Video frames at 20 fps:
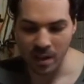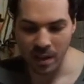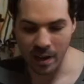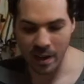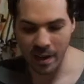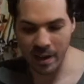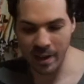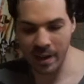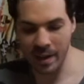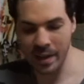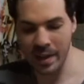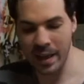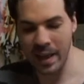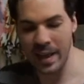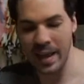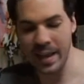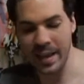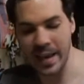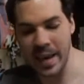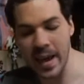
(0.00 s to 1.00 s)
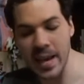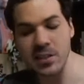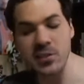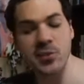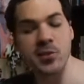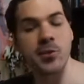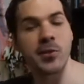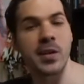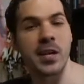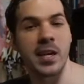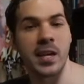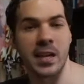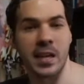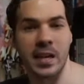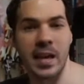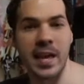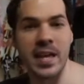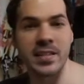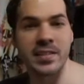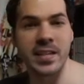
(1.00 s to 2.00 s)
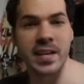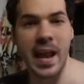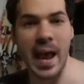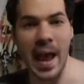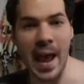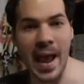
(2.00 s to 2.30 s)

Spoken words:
Heketsuhi is an